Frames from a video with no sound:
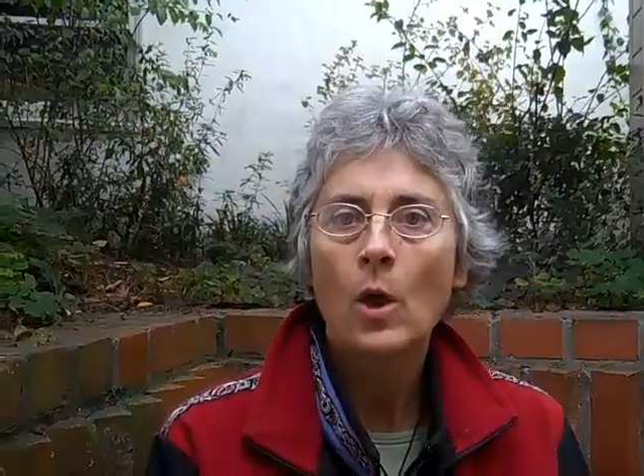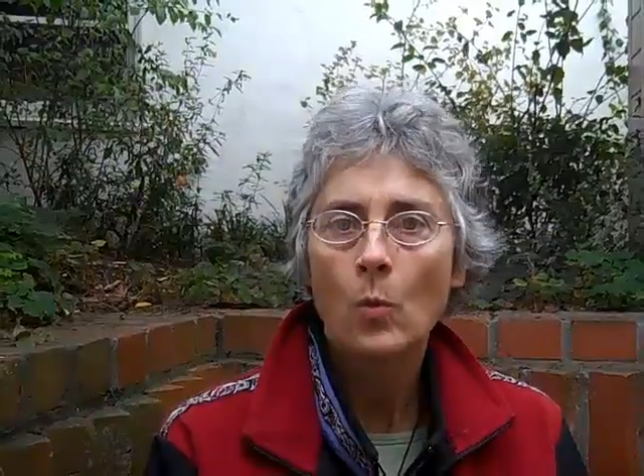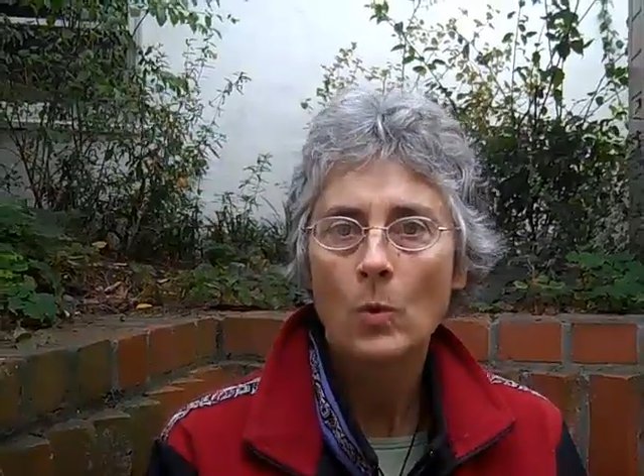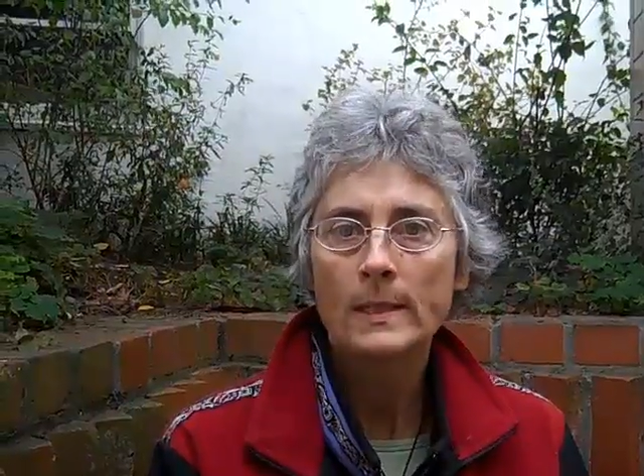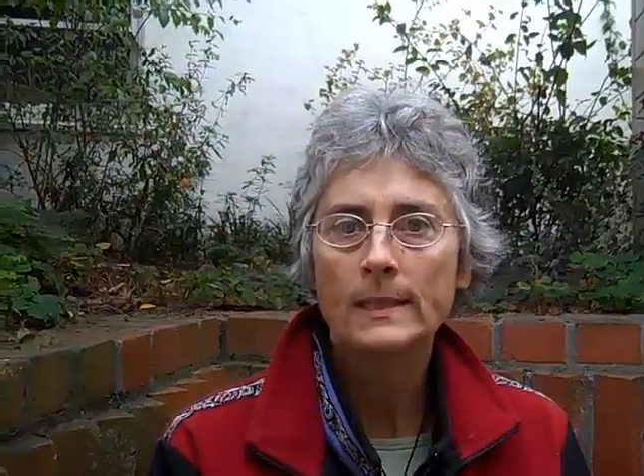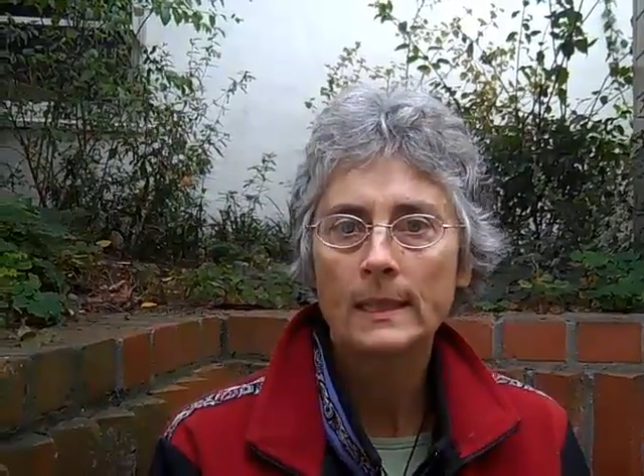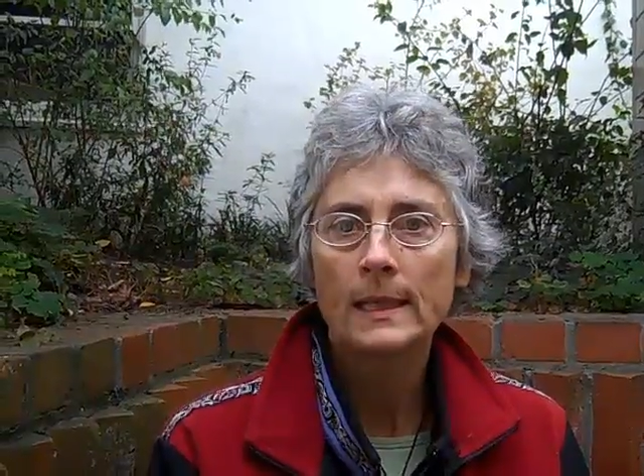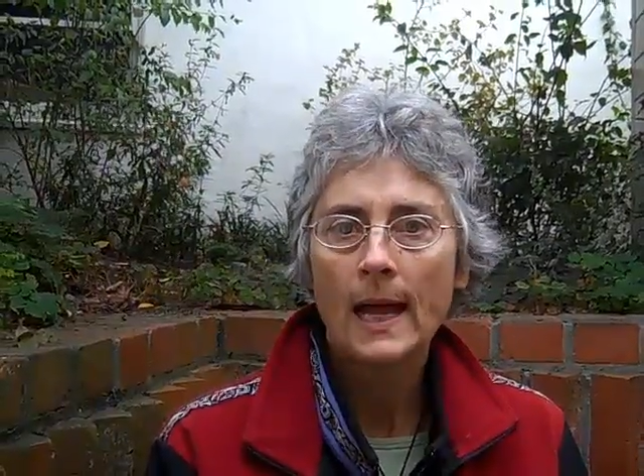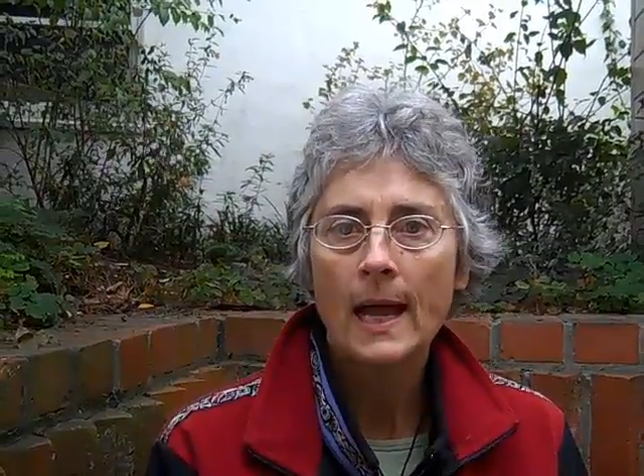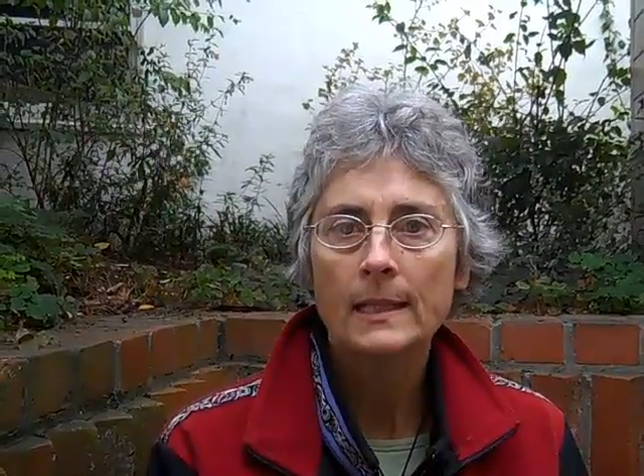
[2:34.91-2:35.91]
once
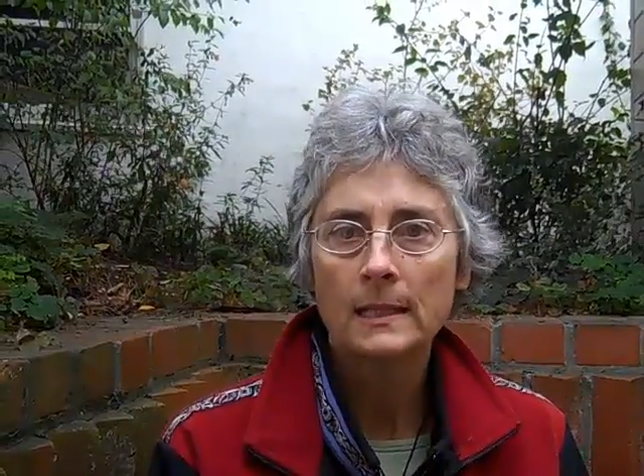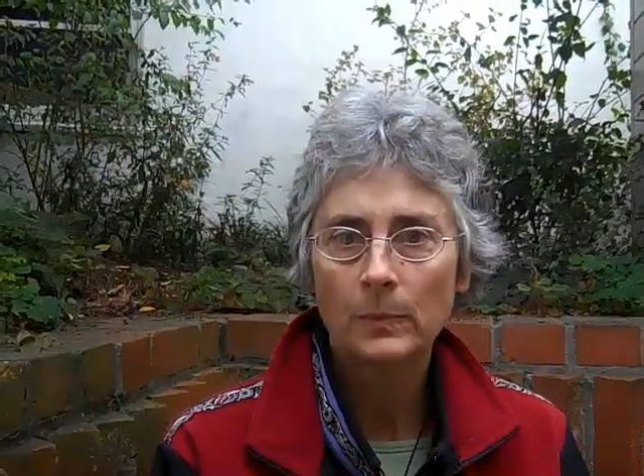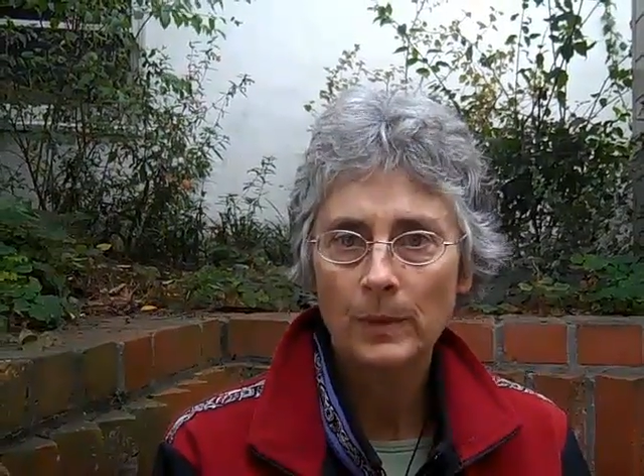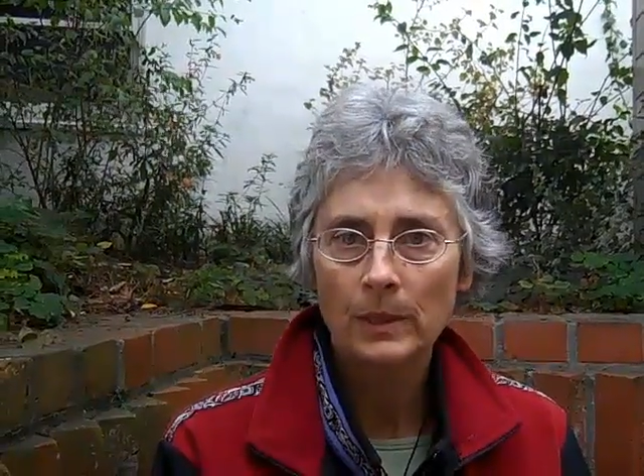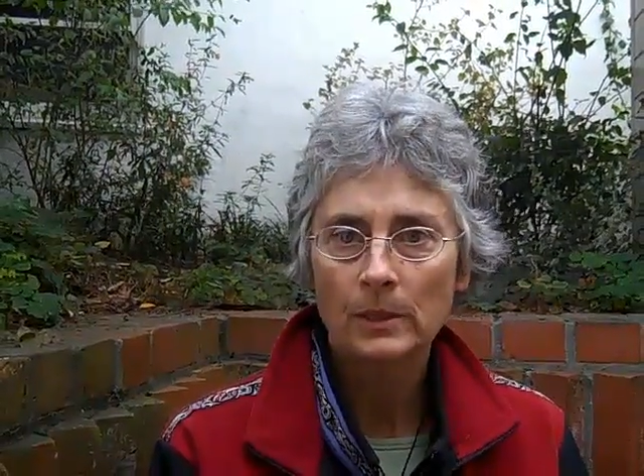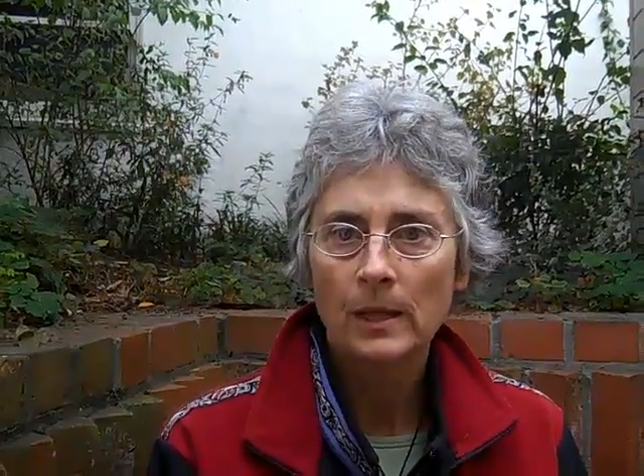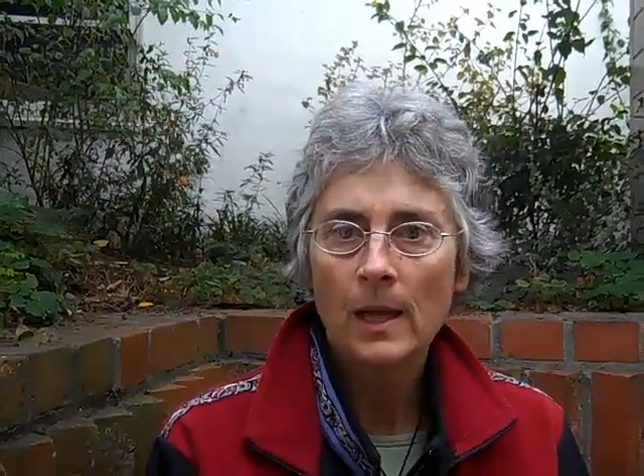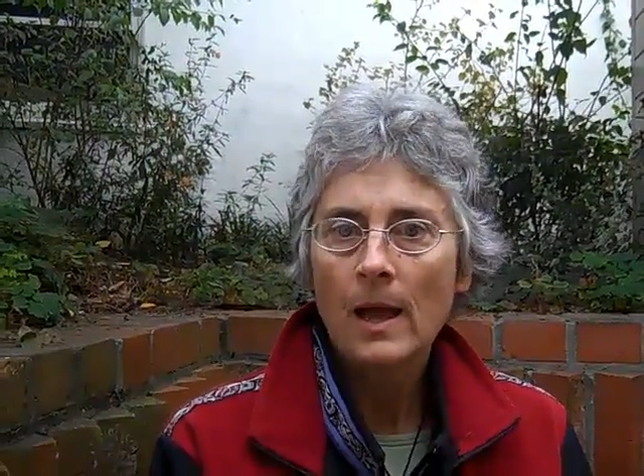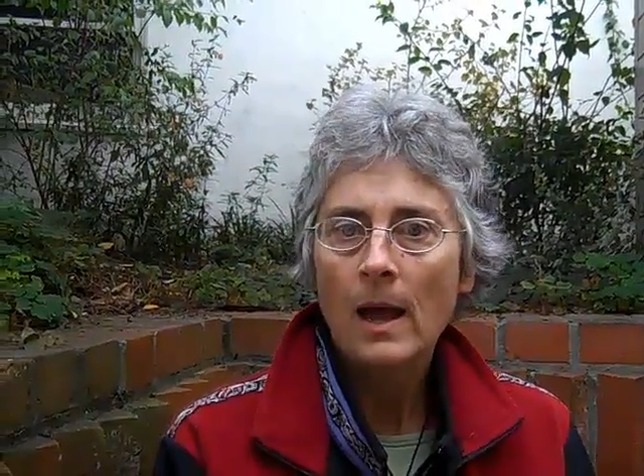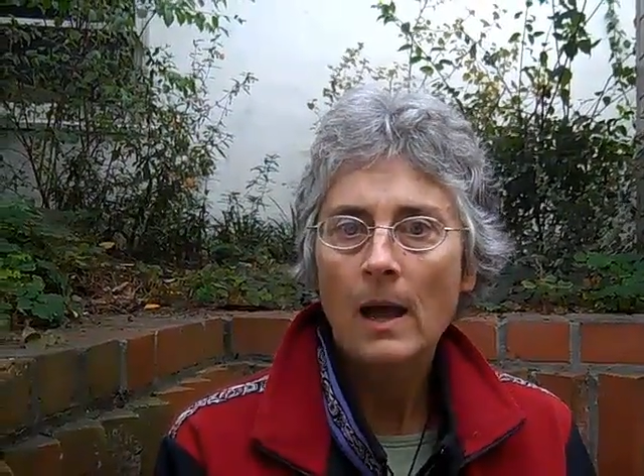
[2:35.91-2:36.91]
it has spilled,
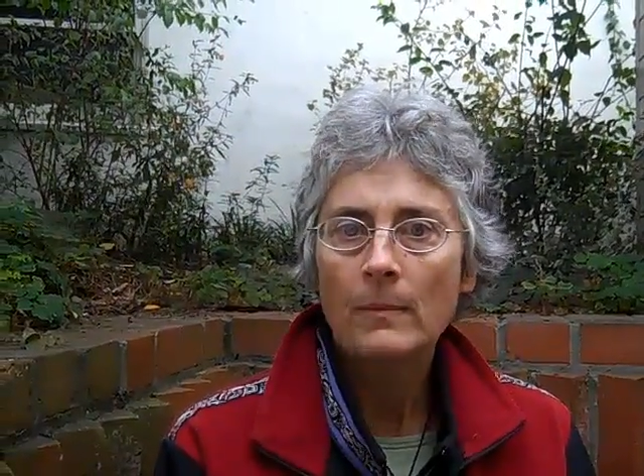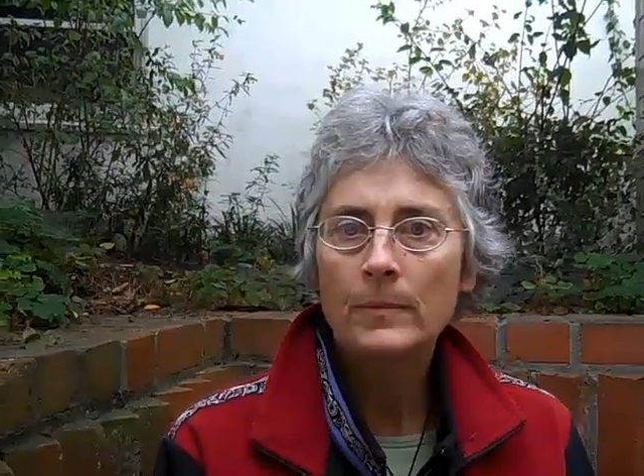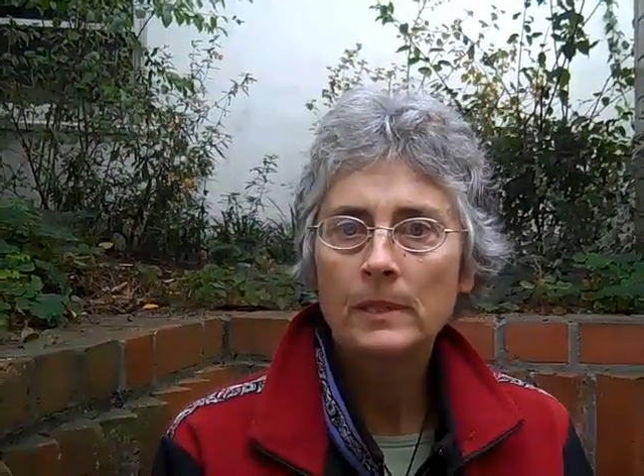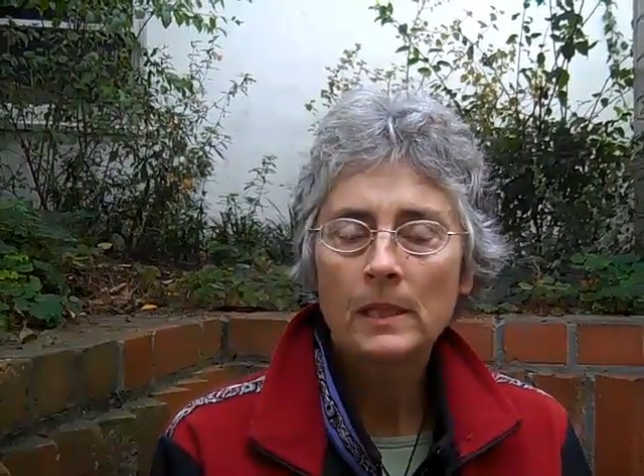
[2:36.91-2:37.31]
and